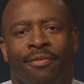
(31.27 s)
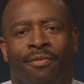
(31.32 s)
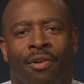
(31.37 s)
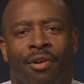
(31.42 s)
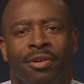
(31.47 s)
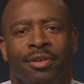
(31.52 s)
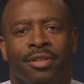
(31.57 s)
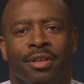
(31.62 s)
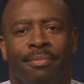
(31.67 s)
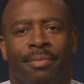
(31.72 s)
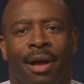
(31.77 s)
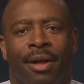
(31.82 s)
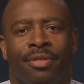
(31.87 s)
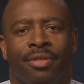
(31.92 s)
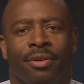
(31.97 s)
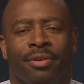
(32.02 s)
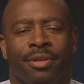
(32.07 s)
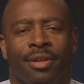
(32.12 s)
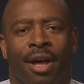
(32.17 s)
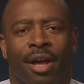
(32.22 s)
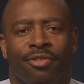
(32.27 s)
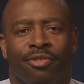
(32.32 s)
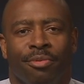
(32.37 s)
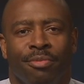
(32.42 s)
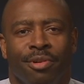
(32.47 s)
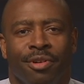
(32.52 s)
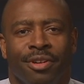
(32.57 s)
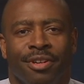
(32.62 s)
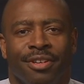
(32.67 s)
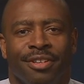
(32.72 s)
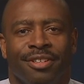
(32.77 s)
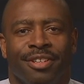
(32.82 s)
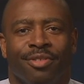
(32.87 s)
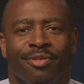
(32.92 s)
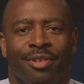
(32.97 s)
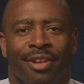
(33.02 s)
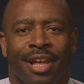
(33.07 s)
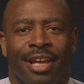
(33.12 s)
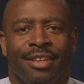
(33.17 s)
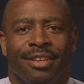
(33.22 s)
first about those contributions that
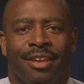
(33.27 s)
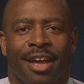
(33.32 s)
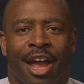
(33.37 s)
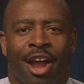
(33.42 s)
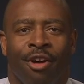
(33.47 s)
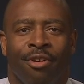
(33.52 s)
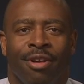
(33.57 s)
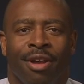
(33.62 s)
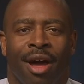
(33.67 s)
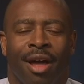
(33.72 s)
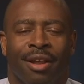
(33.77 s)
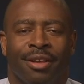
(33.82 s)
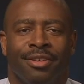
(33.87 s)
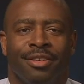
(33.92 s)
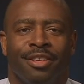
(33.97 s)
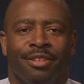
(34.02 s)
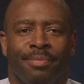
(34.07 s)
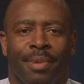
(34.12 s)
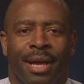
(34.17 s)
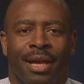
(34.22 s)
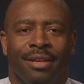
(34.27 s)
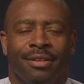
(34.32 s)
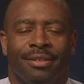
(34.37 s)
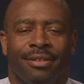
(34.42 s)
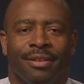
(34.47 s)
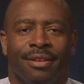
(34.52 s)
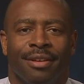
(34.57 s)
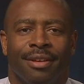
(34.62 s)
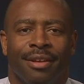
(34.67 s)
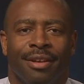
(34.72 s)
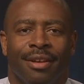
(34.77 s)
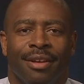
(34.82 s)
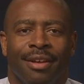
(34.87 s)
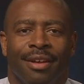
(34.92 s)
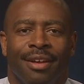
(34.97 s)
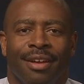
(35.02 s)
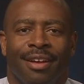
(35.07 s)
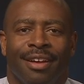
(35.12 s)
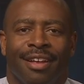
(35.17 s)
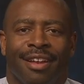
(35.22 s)
relate to aeronautics and space,
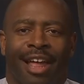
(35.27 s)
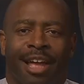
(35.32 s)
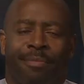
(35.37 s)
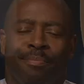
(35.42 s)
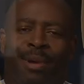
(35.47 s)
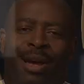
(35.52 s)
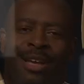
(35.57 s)
like